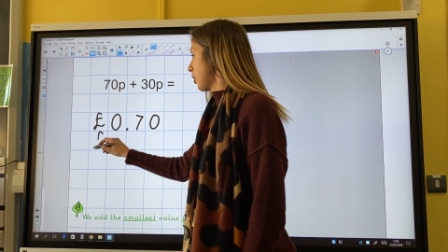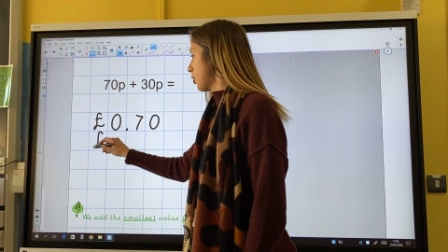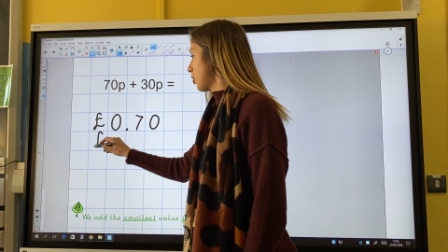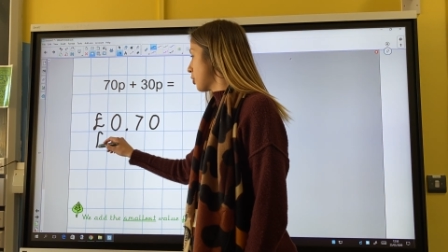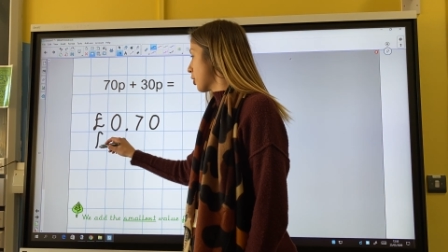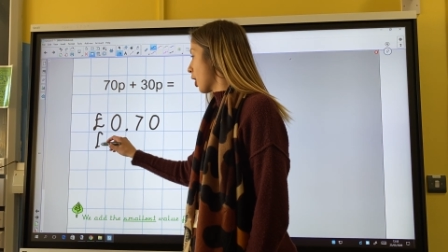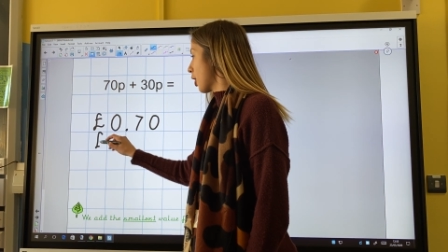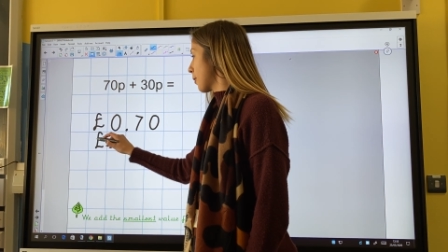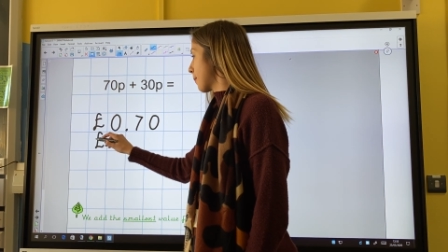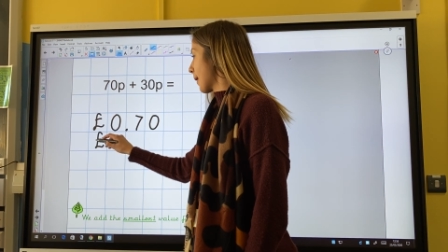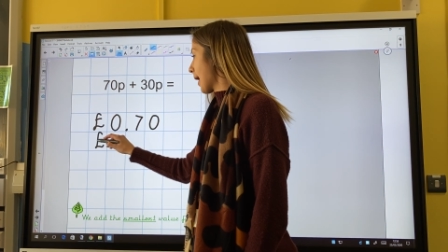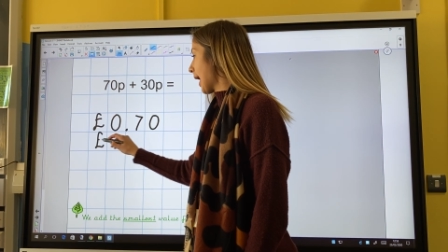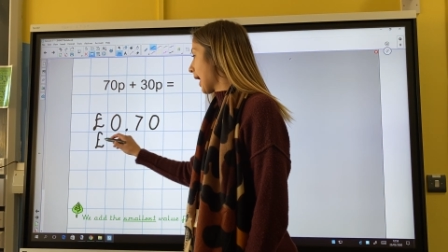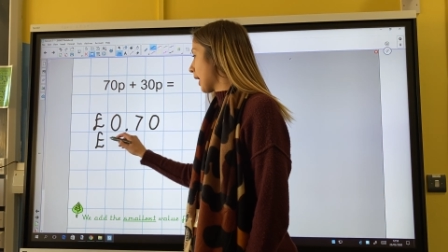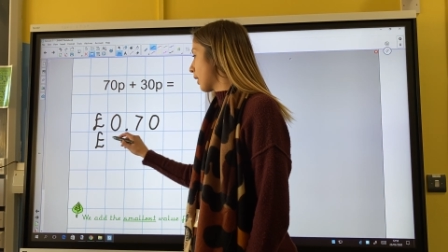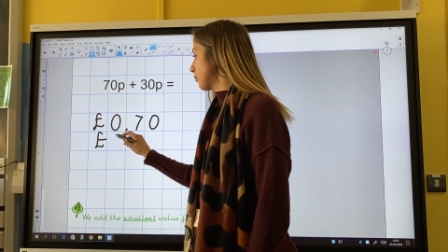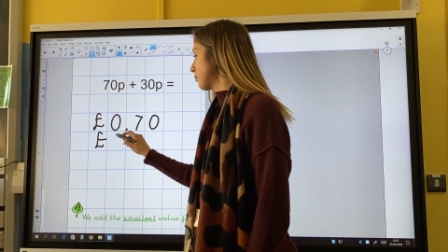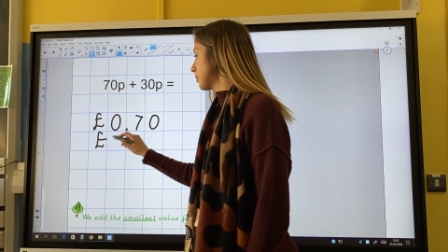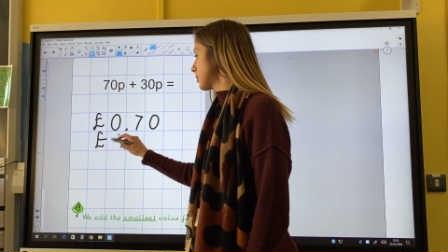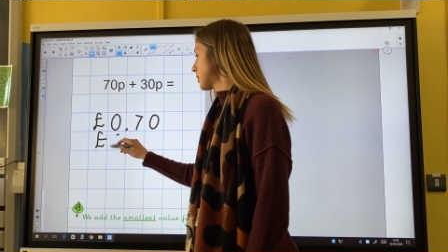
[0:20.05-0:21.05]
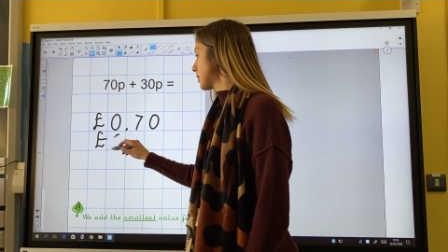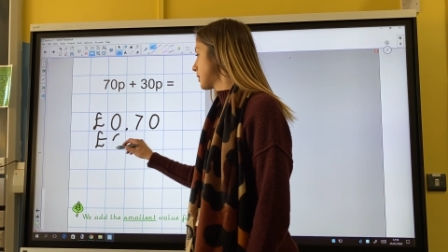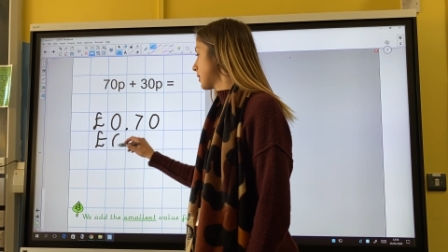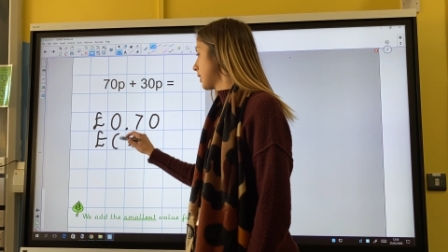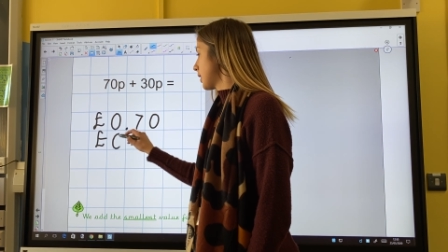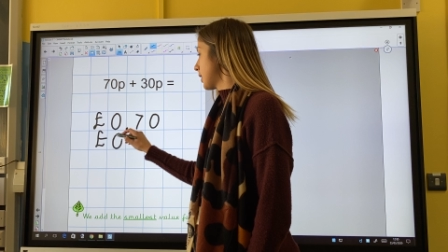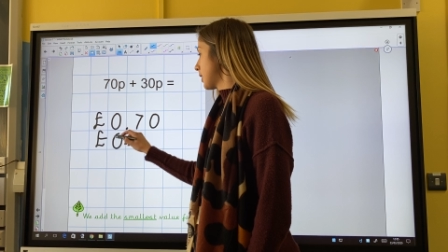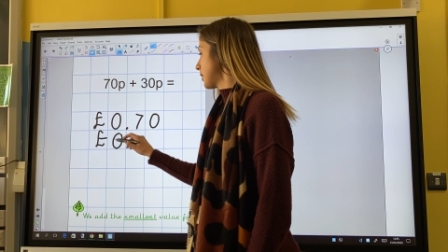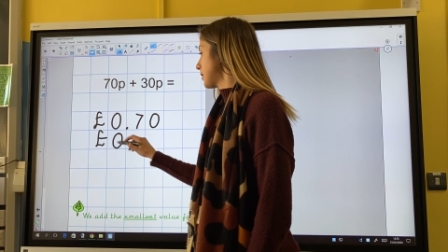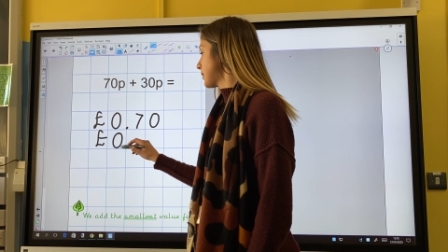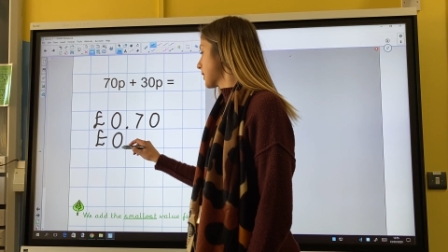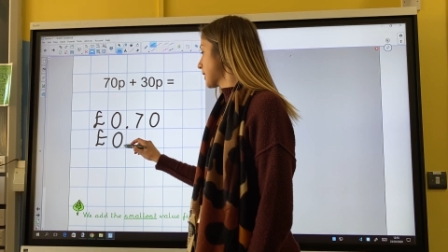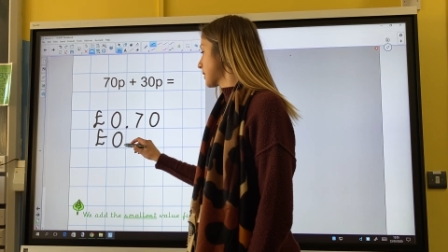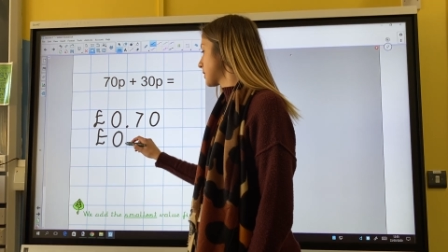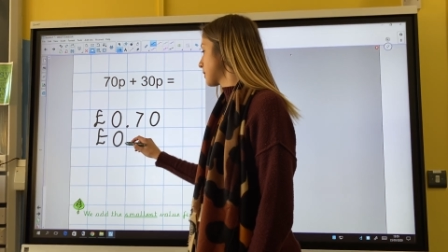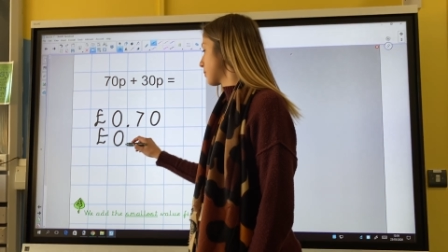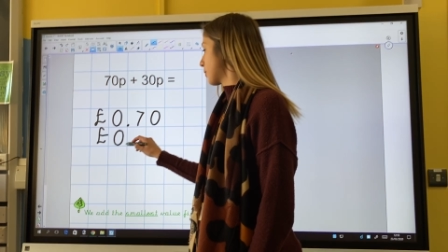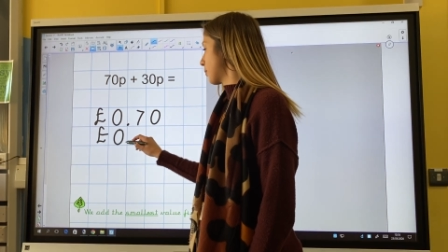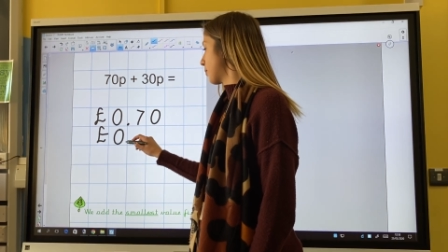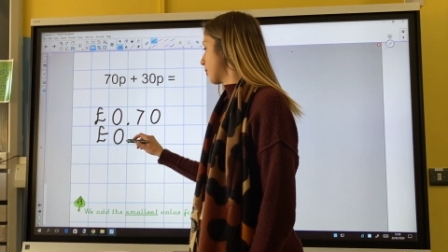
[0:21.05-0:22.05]
No pounds,
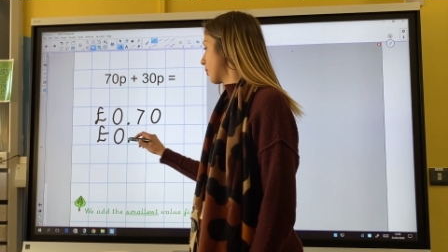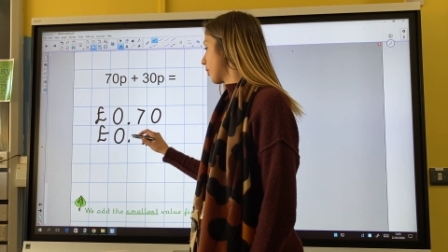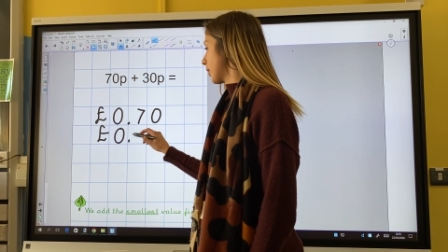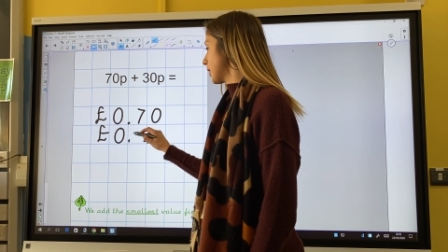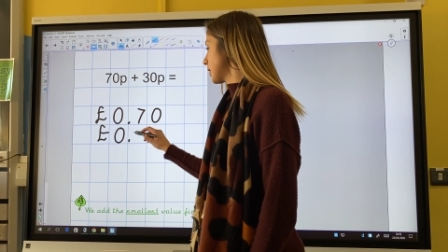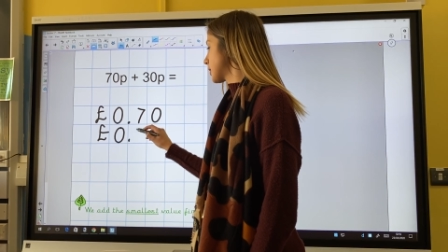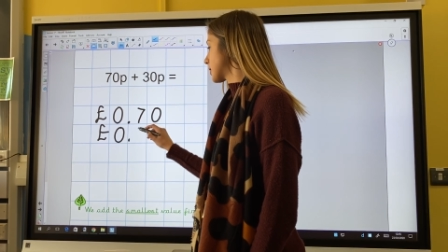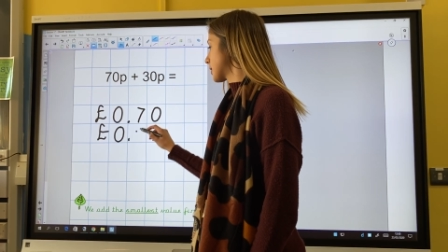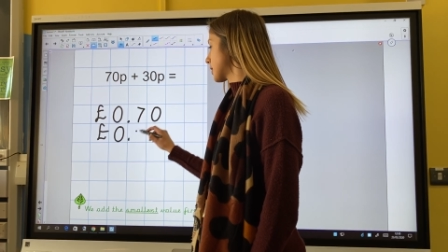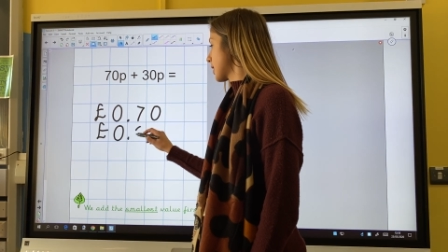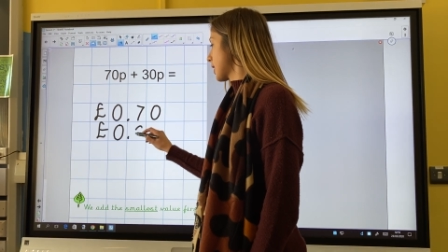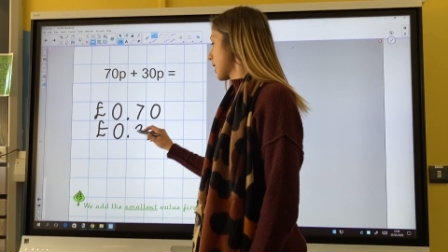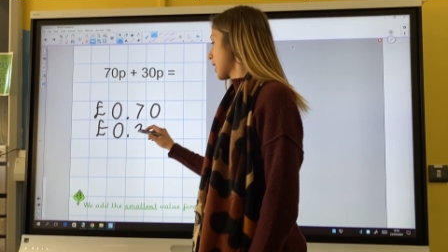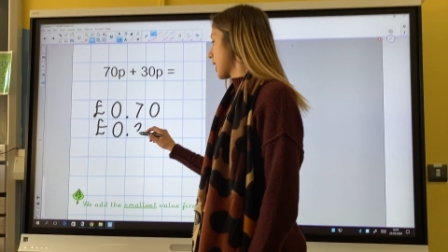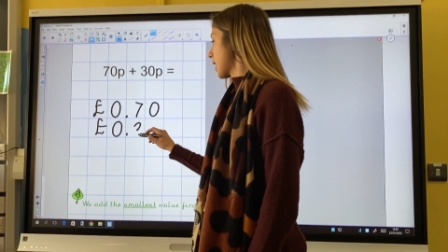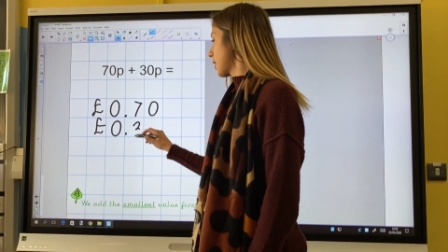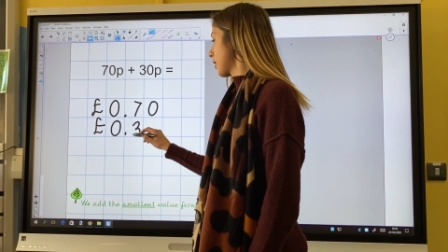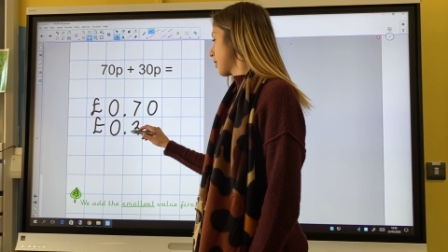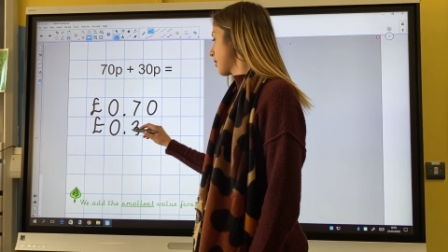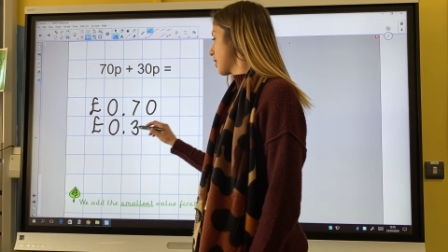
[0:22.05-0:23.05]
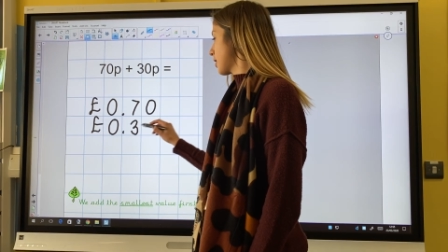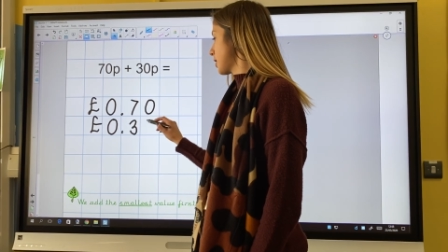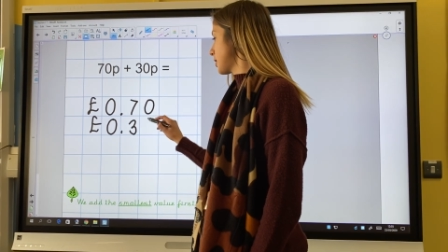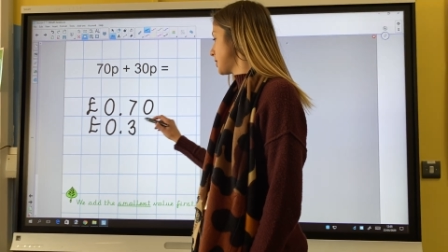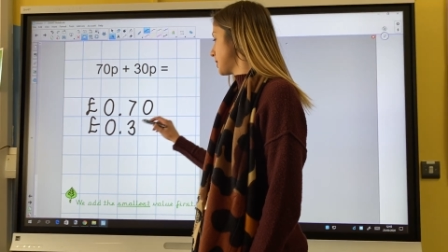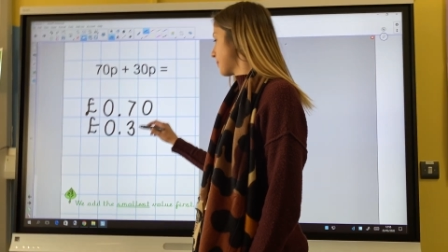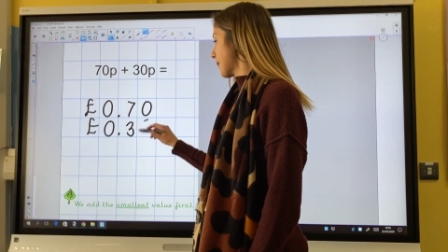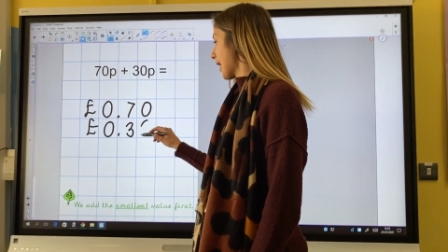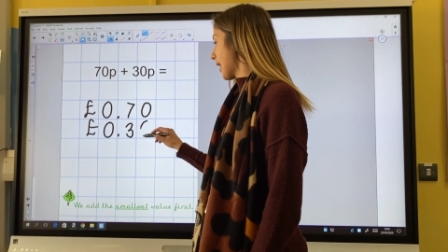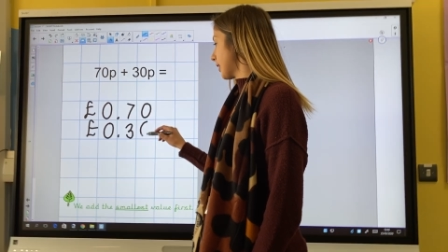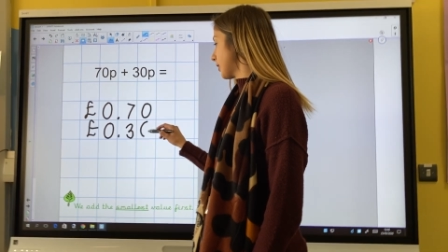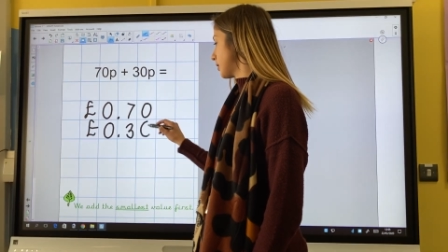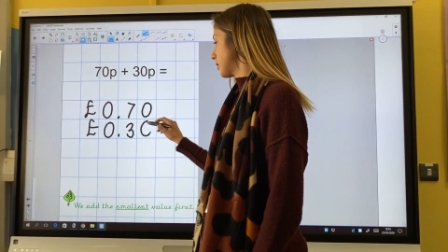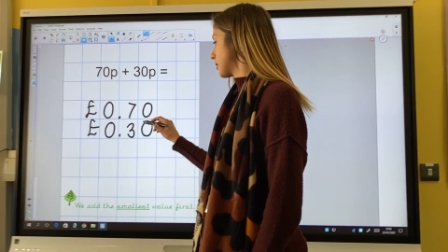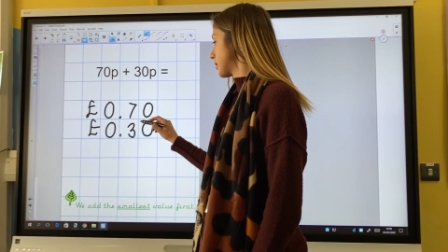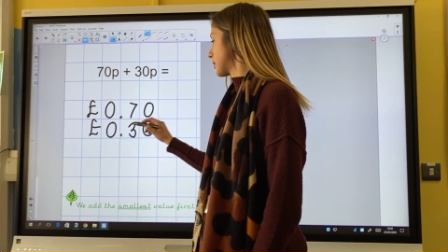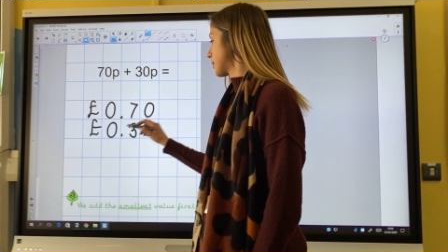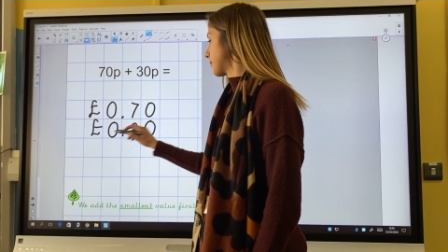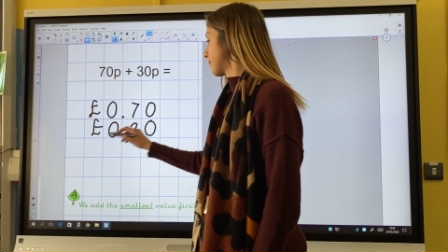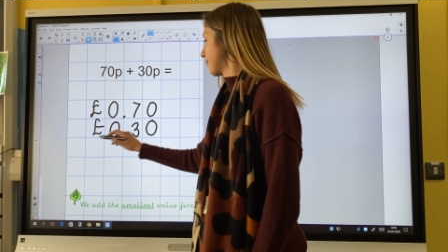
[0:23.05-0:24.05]
decimal point, and 30
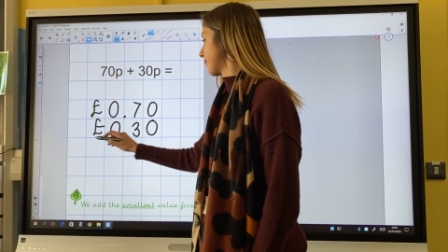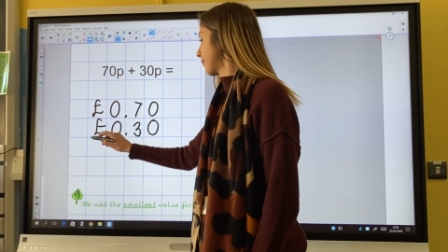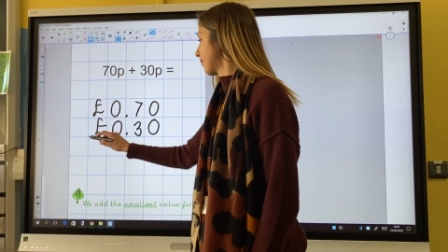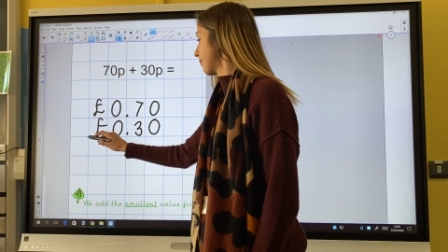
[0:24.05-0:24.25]
pence.